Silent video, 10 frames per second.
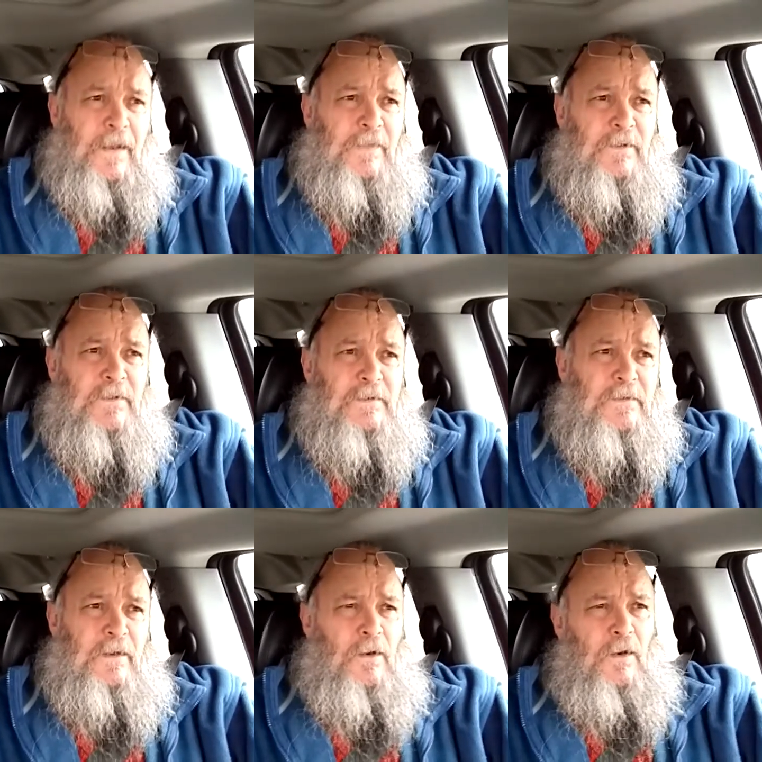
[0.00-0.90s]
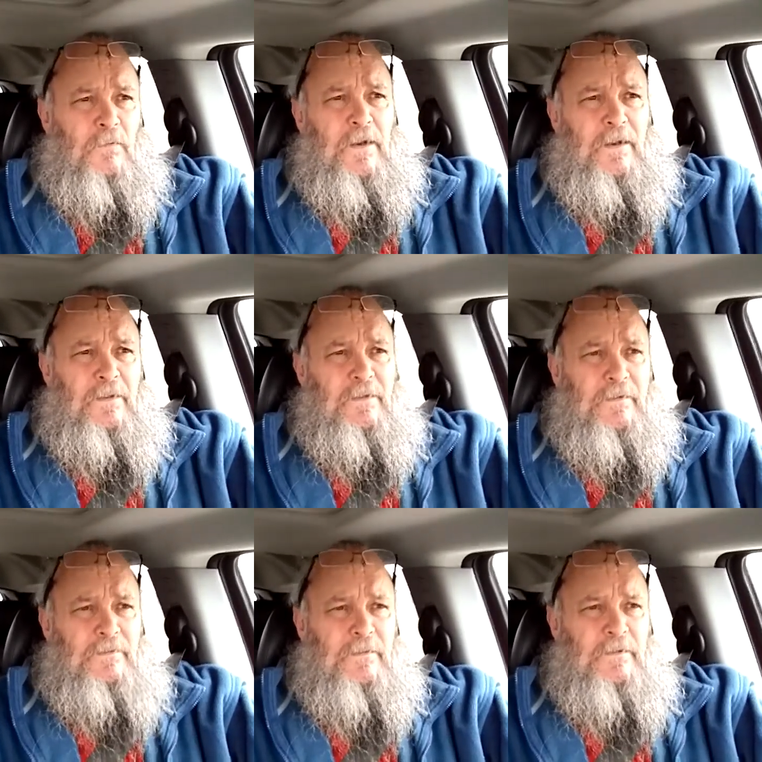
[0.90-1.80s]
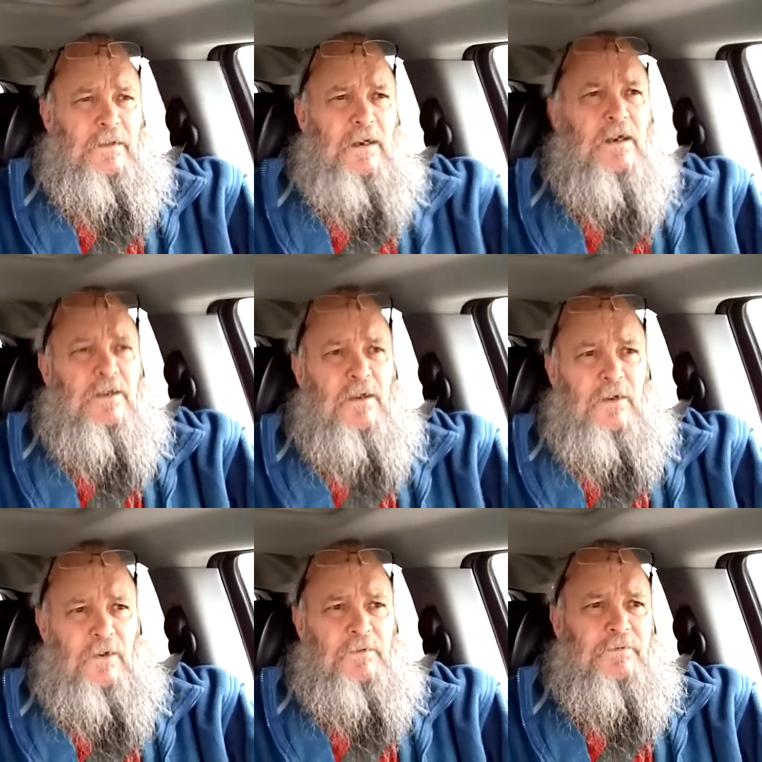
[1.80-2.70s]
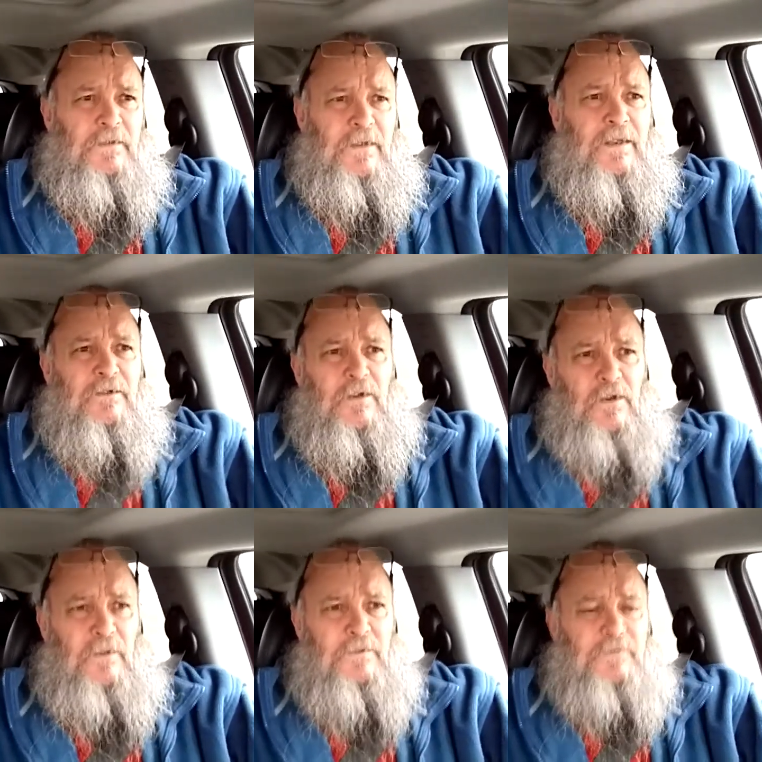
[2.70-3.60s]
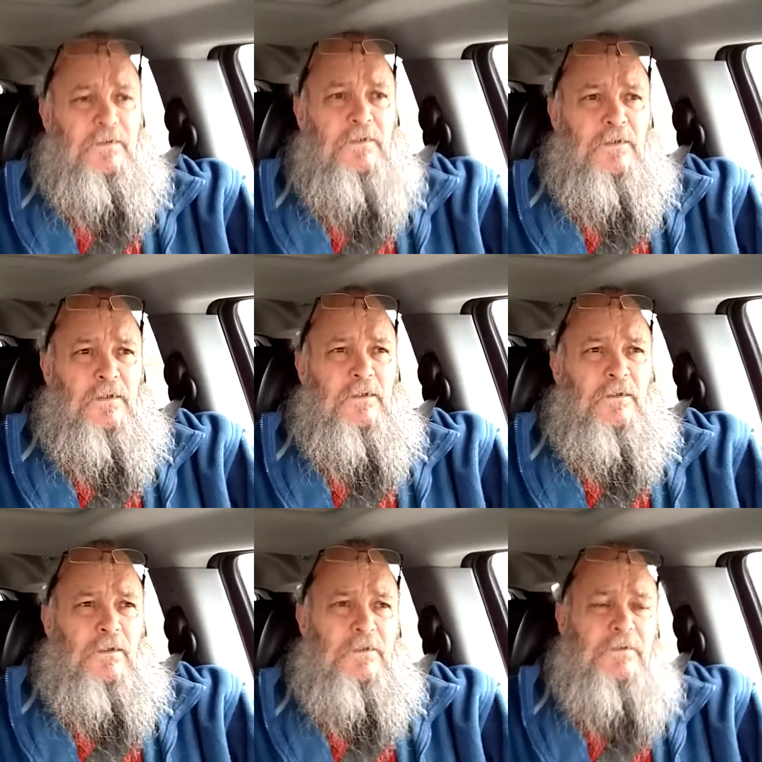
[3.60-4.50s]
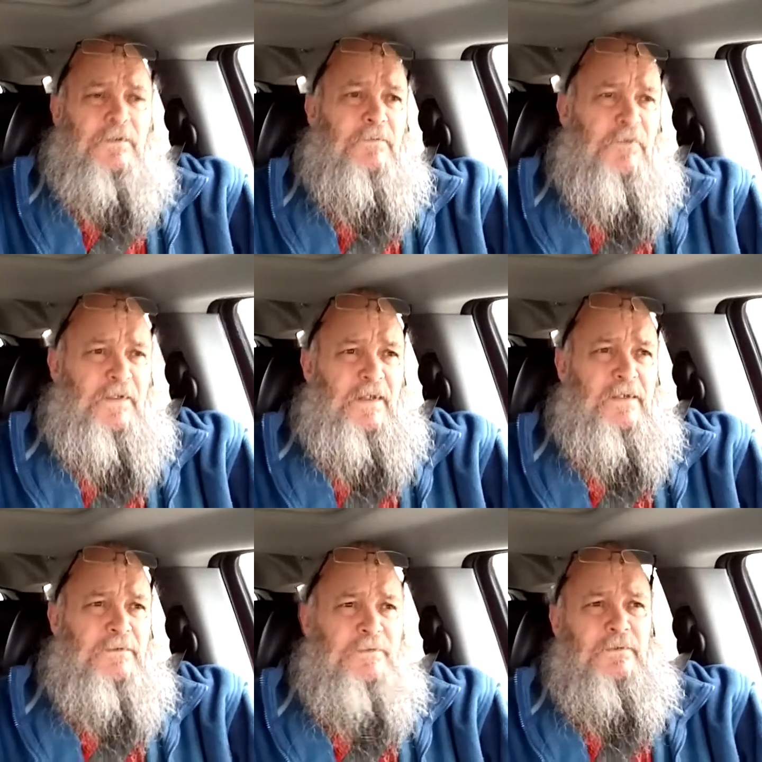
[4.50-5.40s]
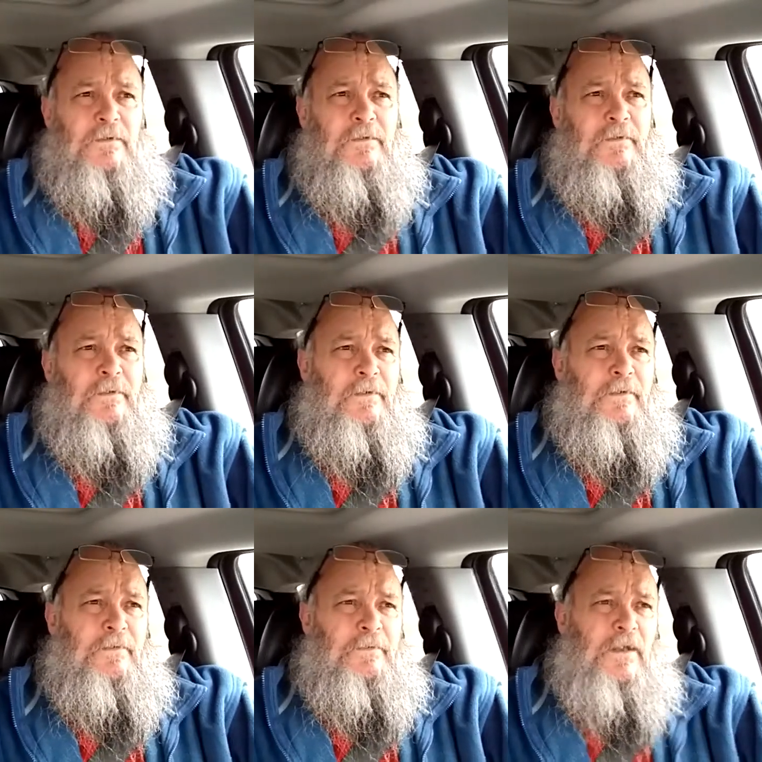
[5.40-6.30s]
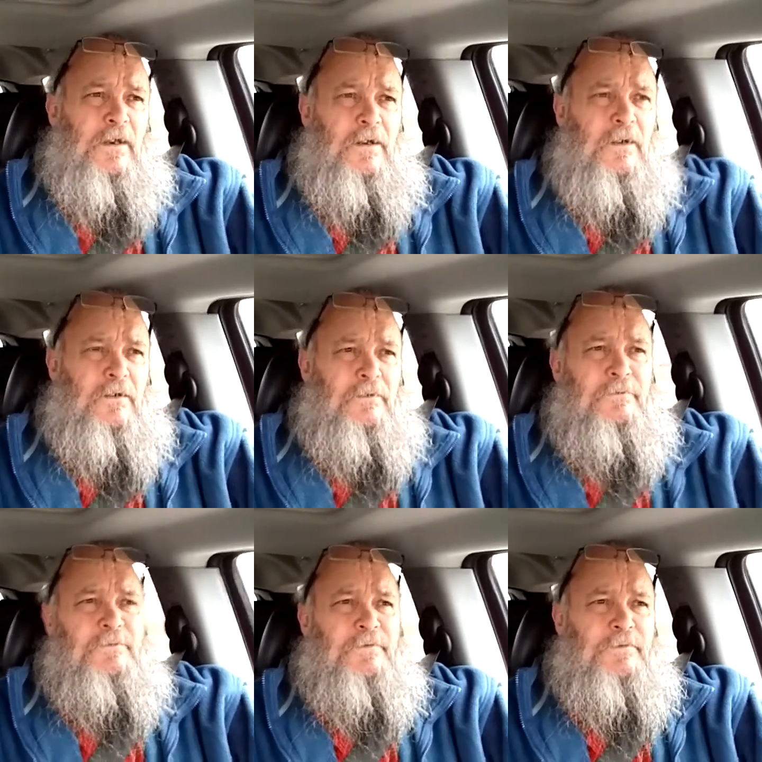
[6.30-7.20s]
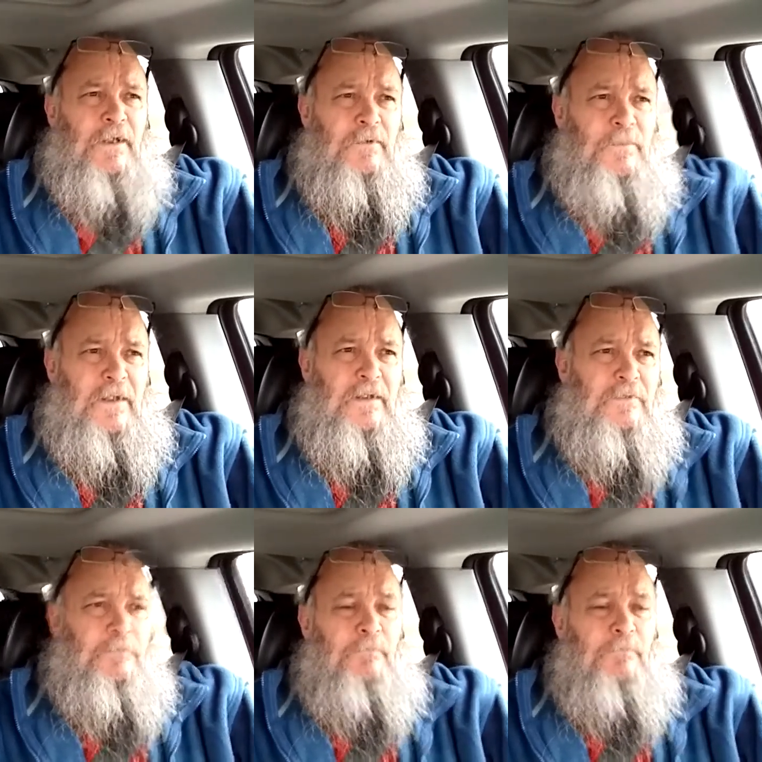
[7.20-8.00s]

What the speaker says: And then they say, oh, well, a cult and cult are two different things. No, stupid.